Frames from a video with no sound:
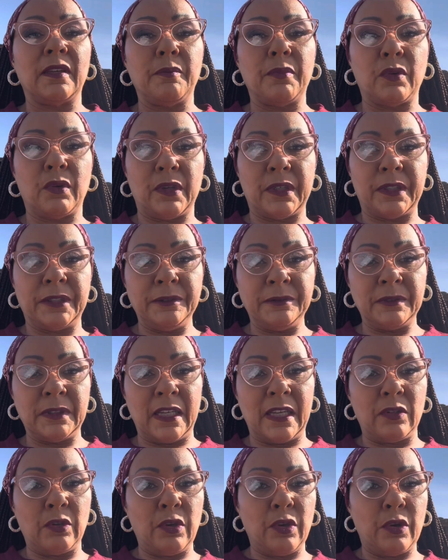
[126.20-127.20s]
born
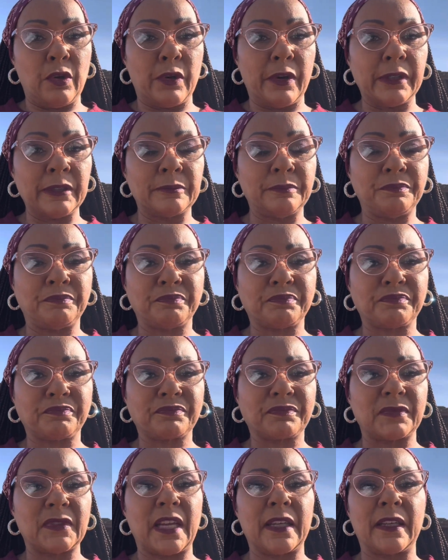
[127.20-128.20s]
in New York.
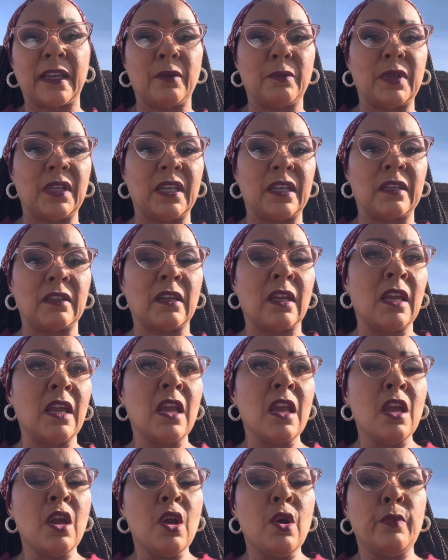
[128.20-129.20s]
Again, we
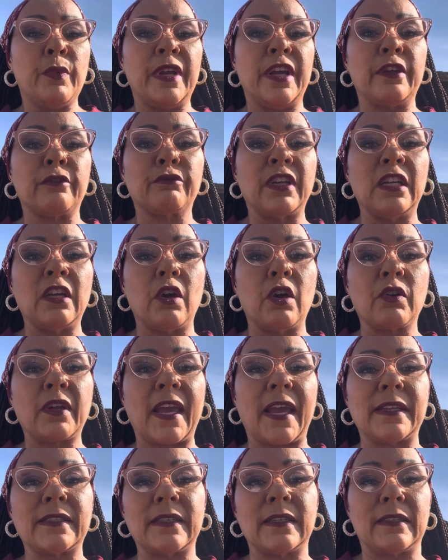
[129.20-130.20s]
didn't
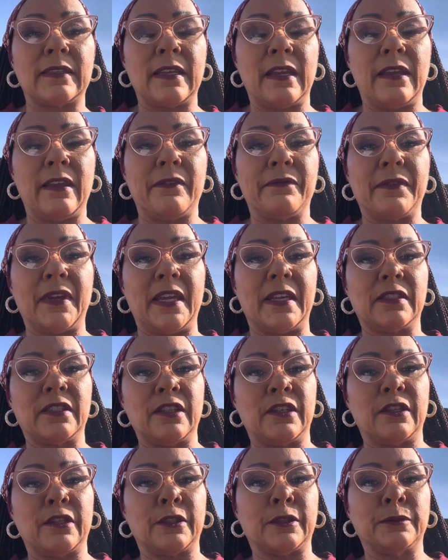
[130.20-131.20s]
relocate to the DMV
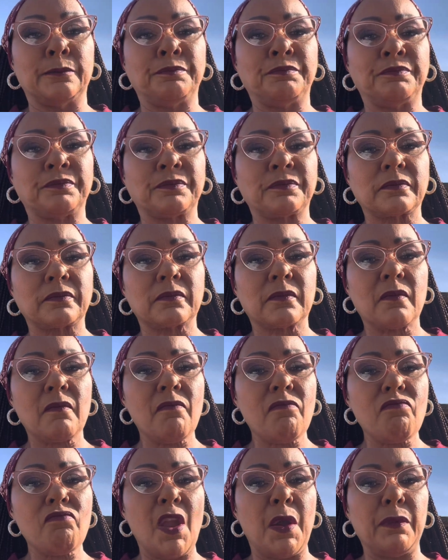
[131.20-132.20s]
until
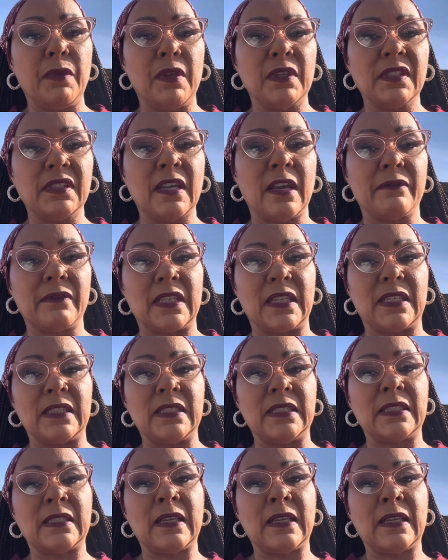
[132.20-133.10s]
the 70s.